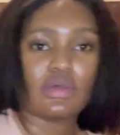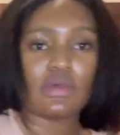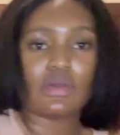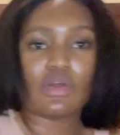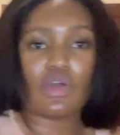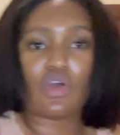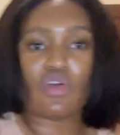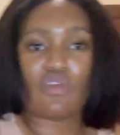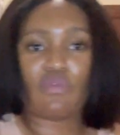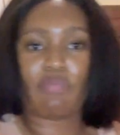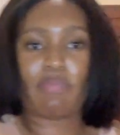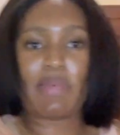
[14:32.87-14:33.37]

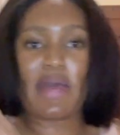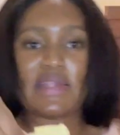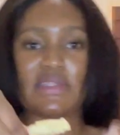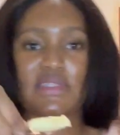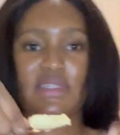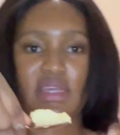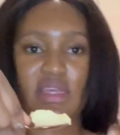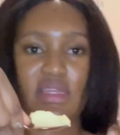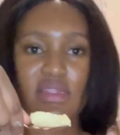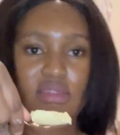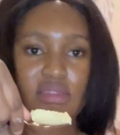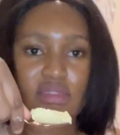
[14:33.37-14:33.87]
of
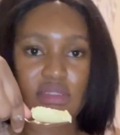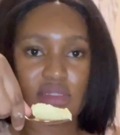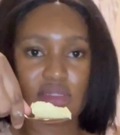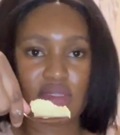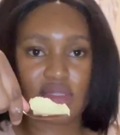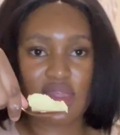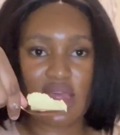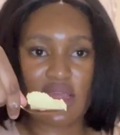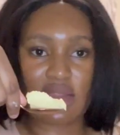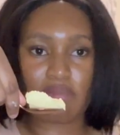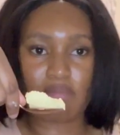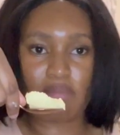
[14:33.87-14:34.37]
butter, just
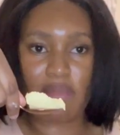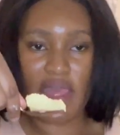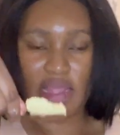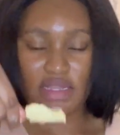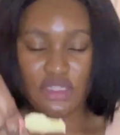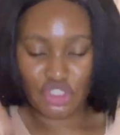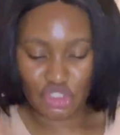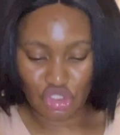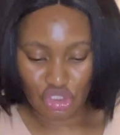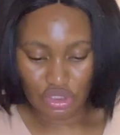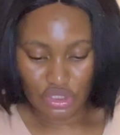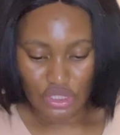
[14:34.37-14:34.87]
that
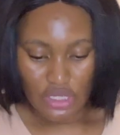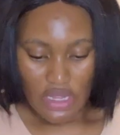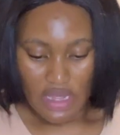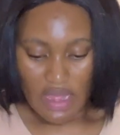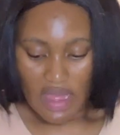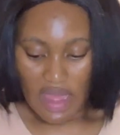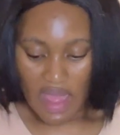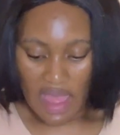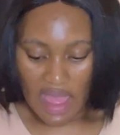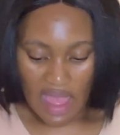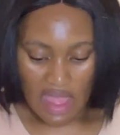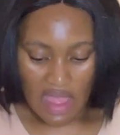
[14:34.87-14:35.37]
much.
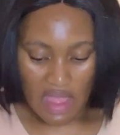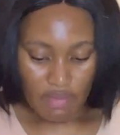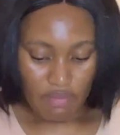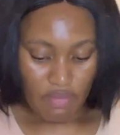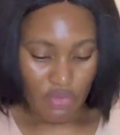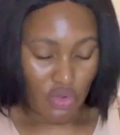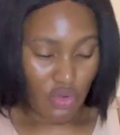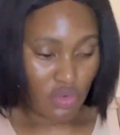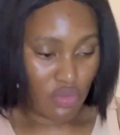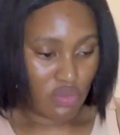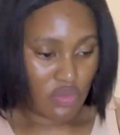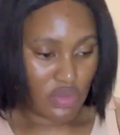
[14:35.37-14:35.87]
I am
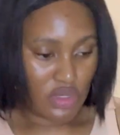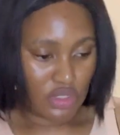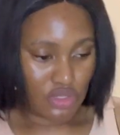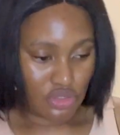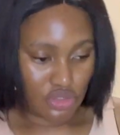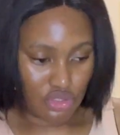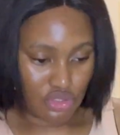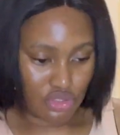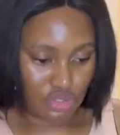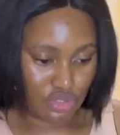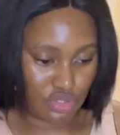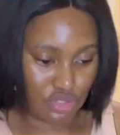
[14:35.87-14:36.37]
going
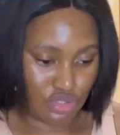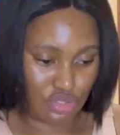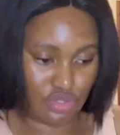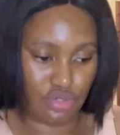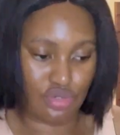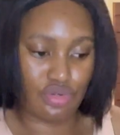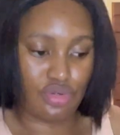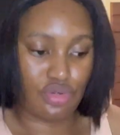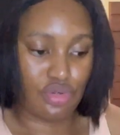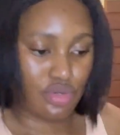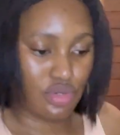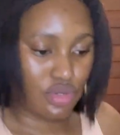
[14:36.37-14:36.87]

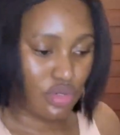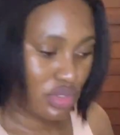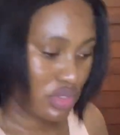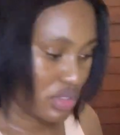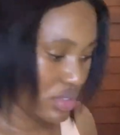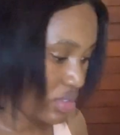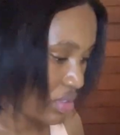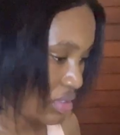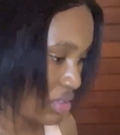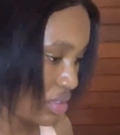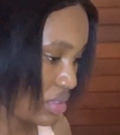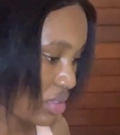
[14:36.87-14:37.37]
to,
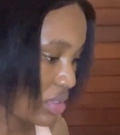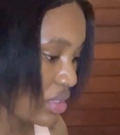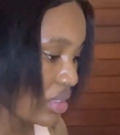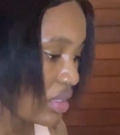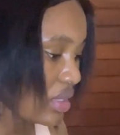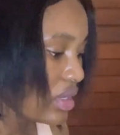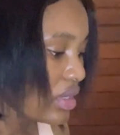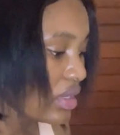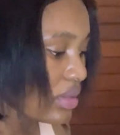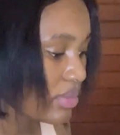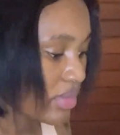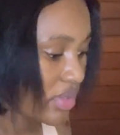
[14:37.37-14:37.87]

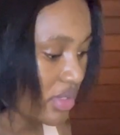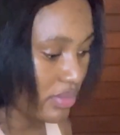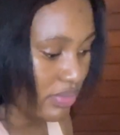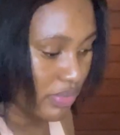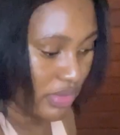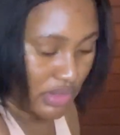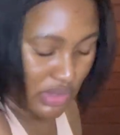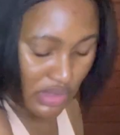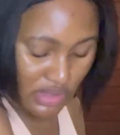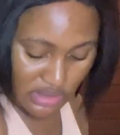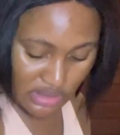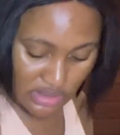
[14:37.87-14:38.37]
I'm gonna
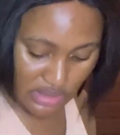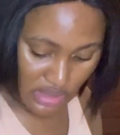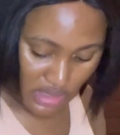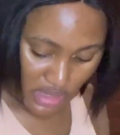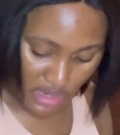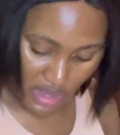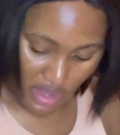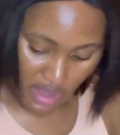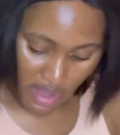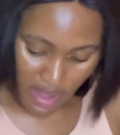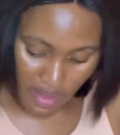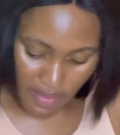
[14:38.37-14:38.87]
put this in
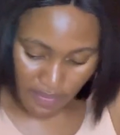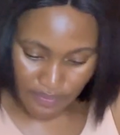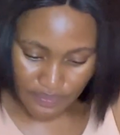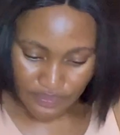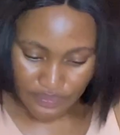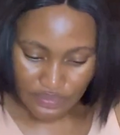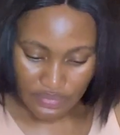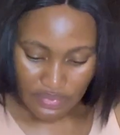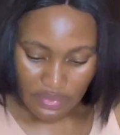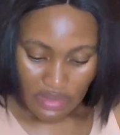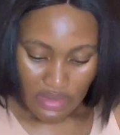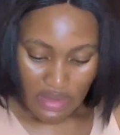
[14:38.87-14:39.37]
here.
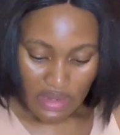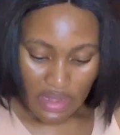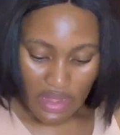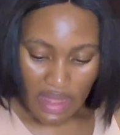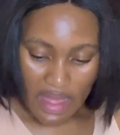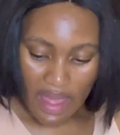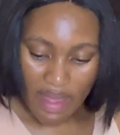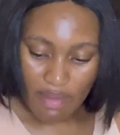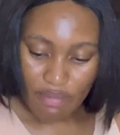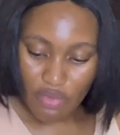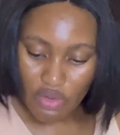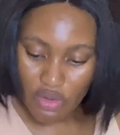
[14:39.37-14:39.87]

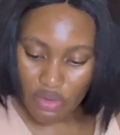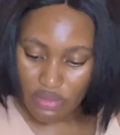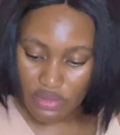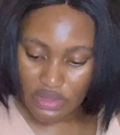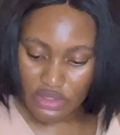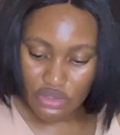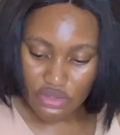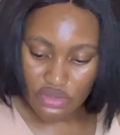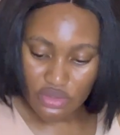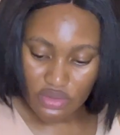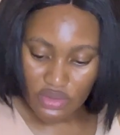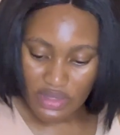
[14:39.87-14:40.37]
I'm
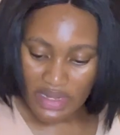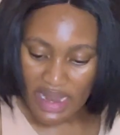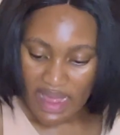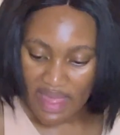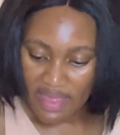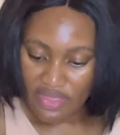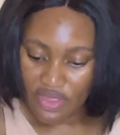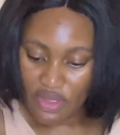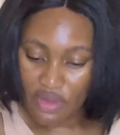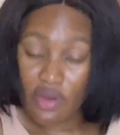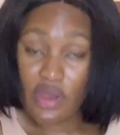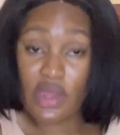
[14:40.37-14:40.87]
going to
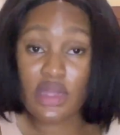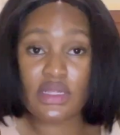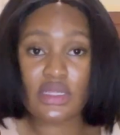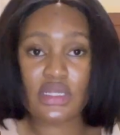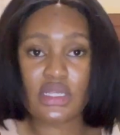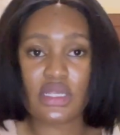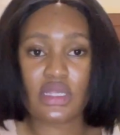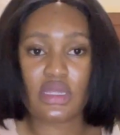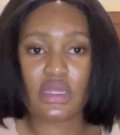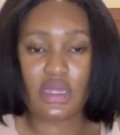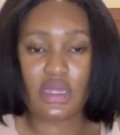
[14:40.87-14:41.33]
lather it